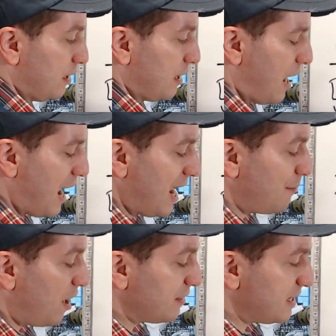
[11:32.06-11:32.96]
I am
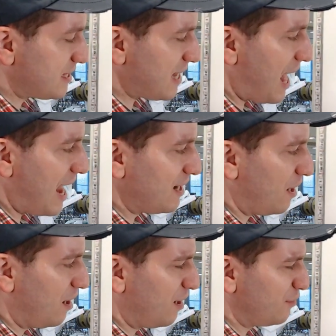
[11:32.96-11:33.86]
on the side
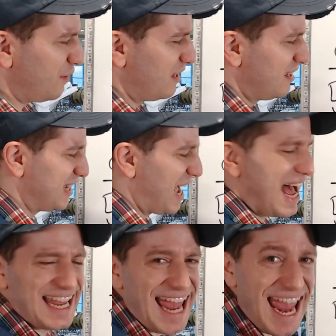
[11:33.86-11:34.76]
of,
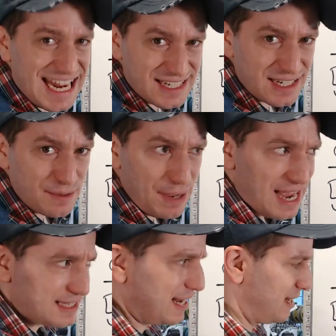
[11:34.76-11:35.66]
I ate,
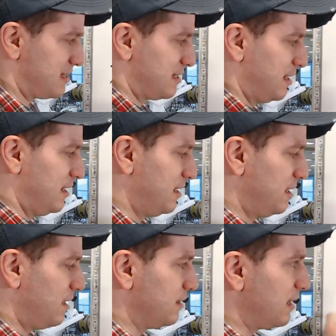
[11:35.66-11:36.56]
past tense,
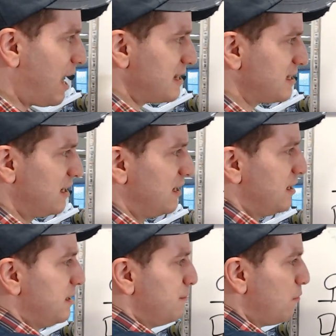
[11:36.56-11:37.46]
a lot
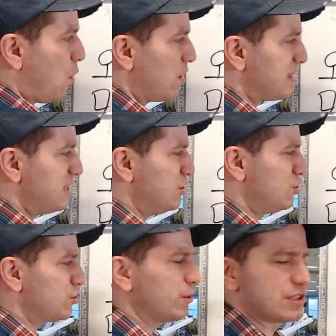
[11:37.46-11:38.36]
more than
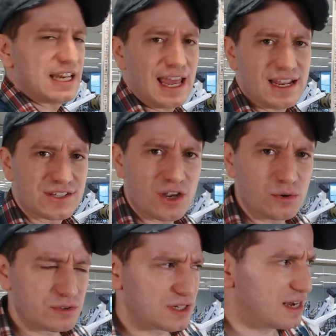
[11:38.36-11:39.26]
usual today.
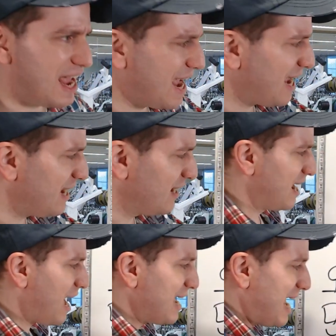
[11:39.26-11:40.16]
So today,
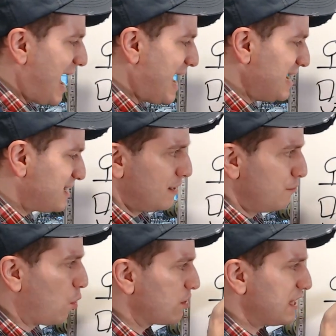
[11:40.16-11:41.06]
I ate
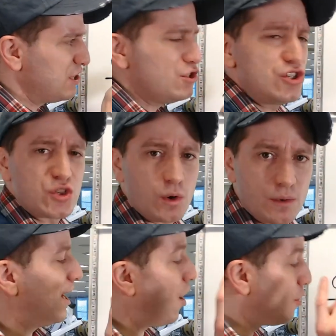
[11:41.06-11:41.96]
more than usual.
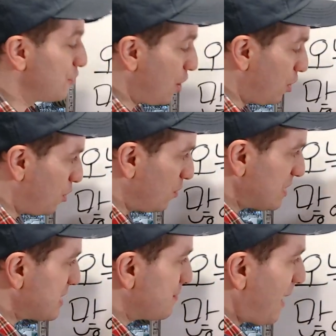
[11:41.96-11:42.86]
Although
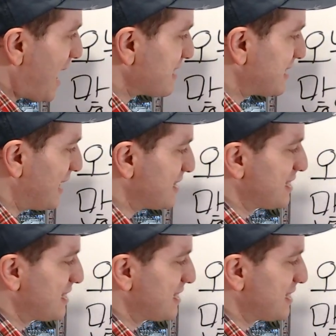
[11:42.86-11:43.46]
this is past tense,